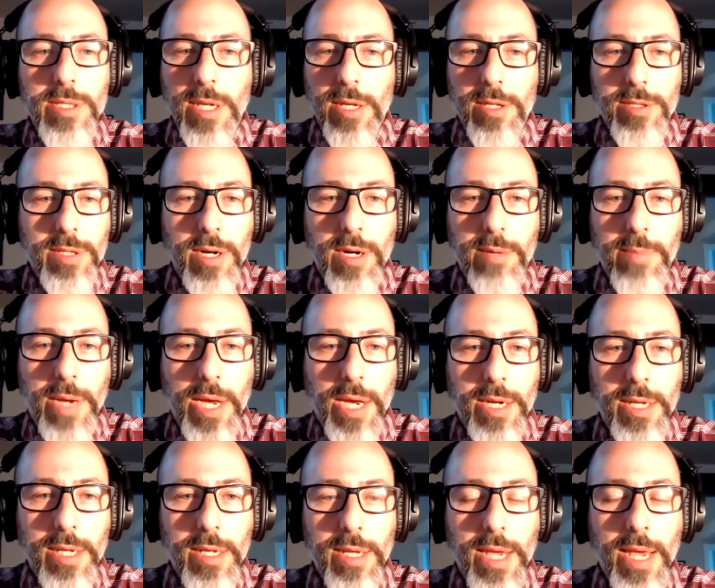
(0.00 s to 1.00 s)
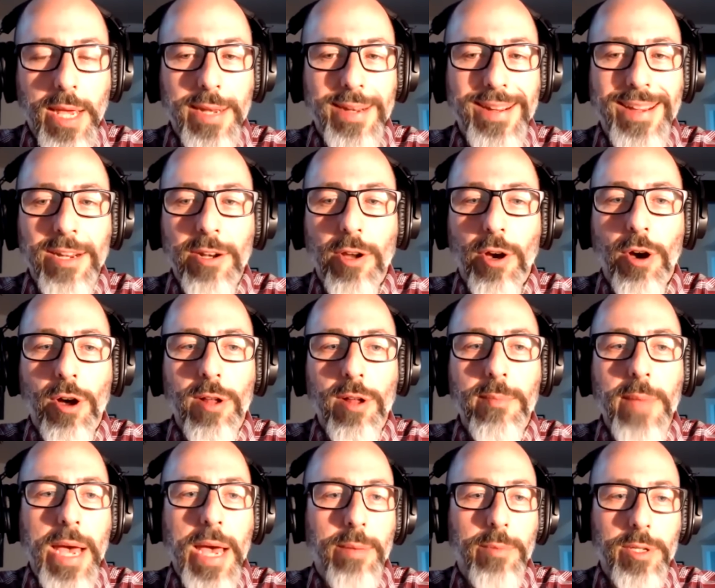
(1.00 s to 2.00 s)
in our body and in all
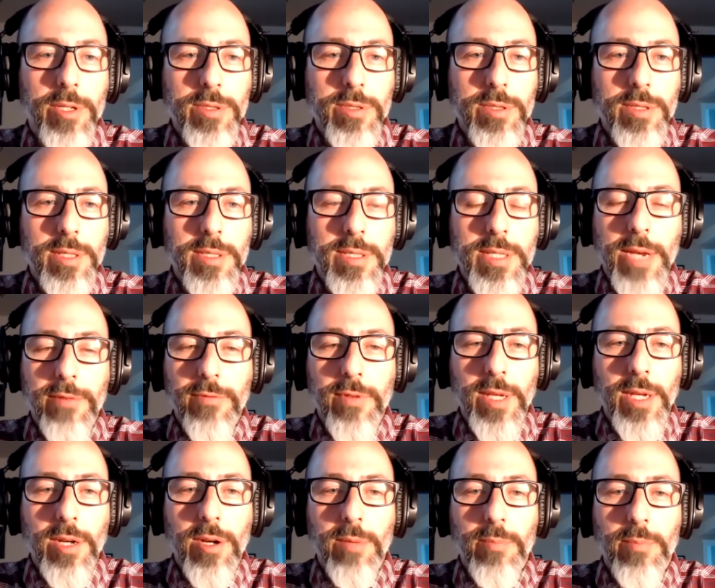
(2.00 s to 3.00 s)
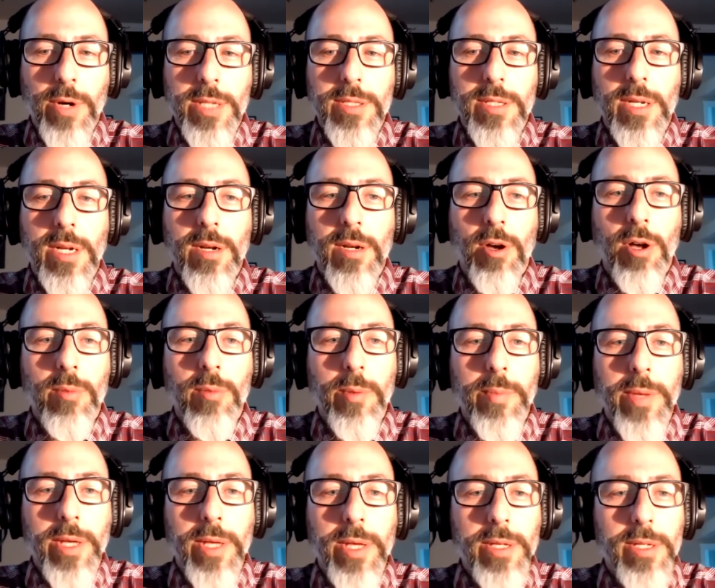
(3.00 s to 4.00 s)
mammals. It's definitely present in all
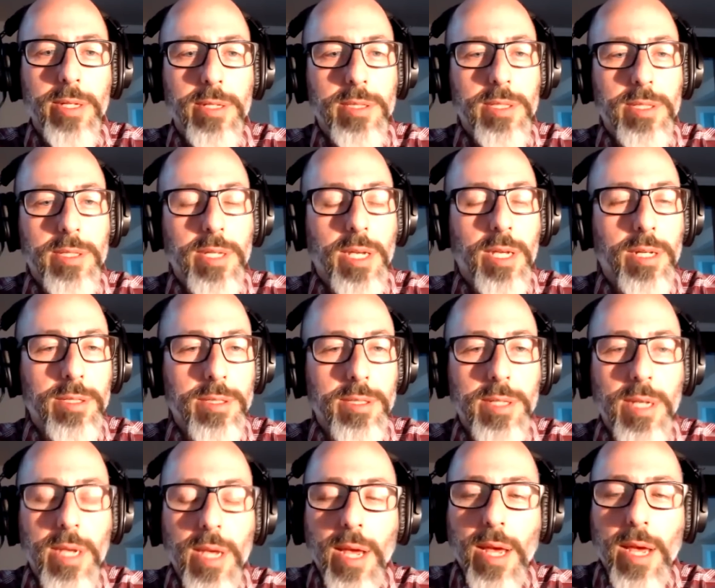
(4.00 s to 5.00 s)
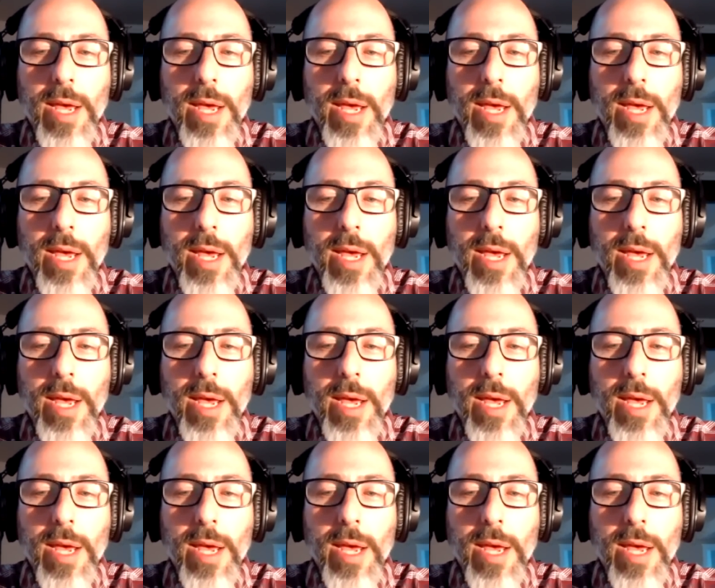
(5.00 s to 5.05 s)
mammalian cells.